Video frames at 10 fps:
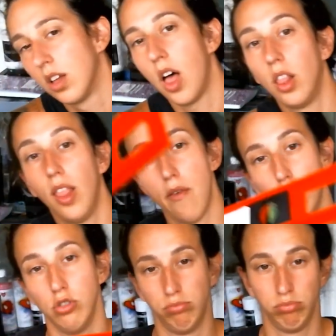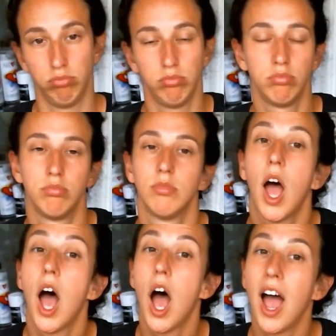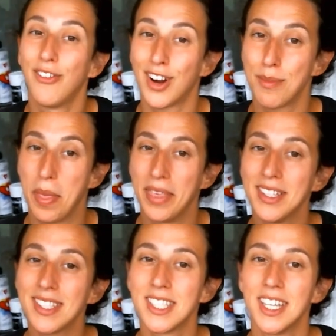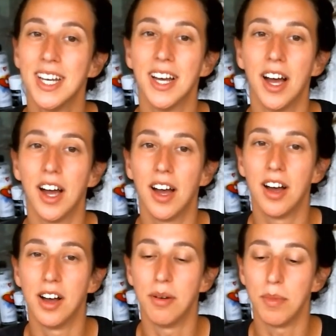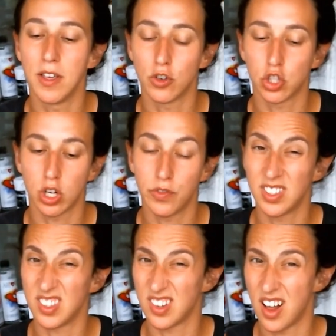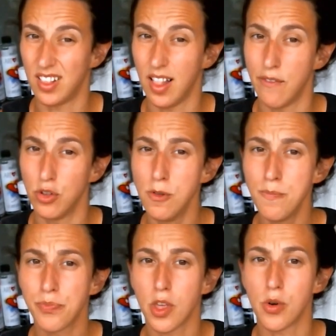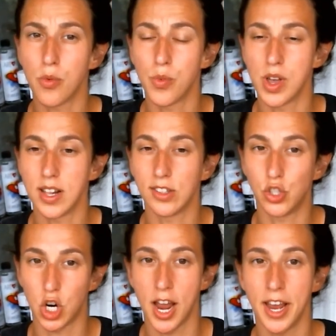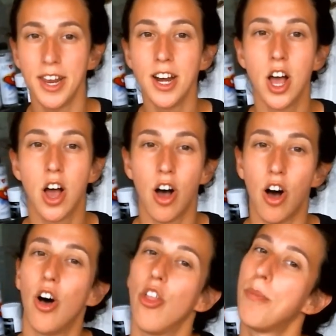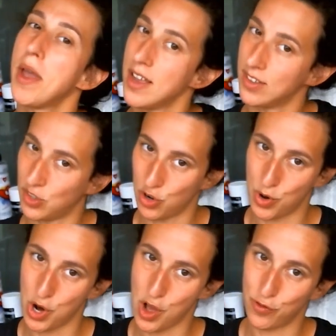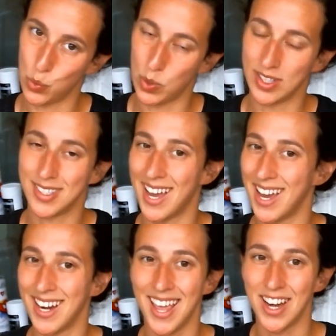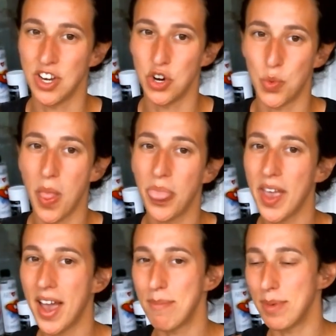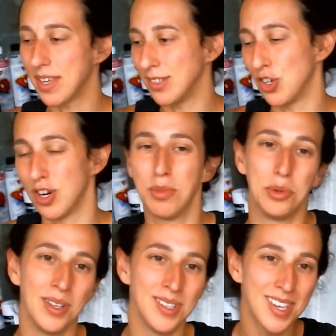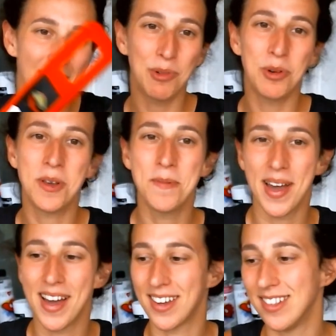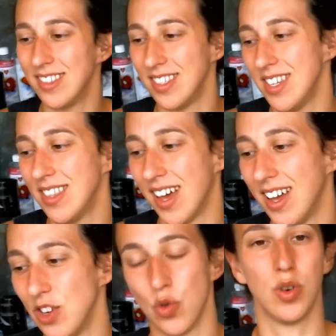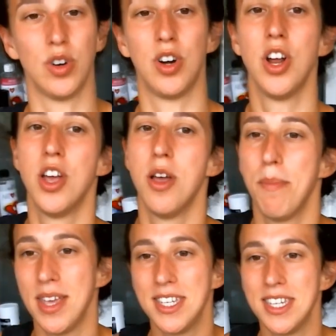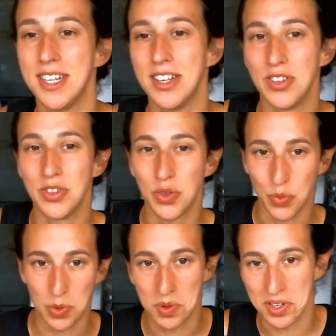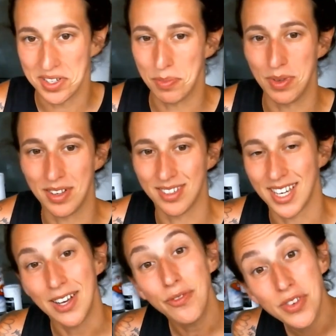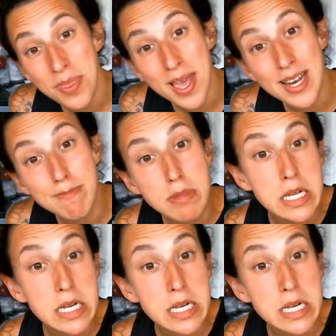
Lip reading: a level. I recommend this. If your surface is not level when it's drying, all the paint is going to run off to one side, and you don't want that because you're going to be really sad when you come back and see that your painting is ruined, because I have done that many